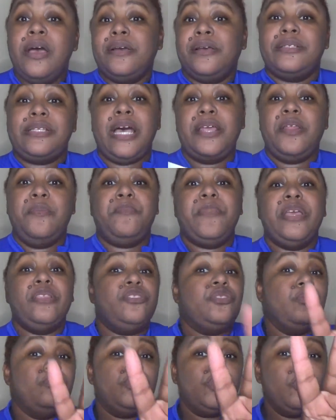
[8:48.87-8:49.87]
because I done
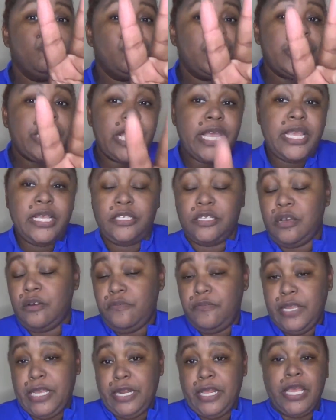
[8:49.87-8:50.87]
been through two shades
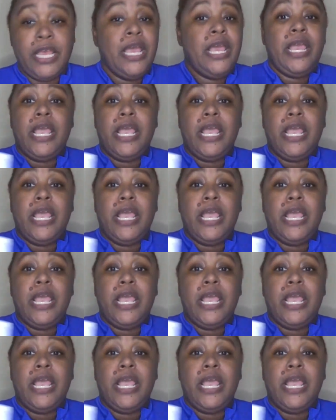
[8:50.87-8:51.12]
already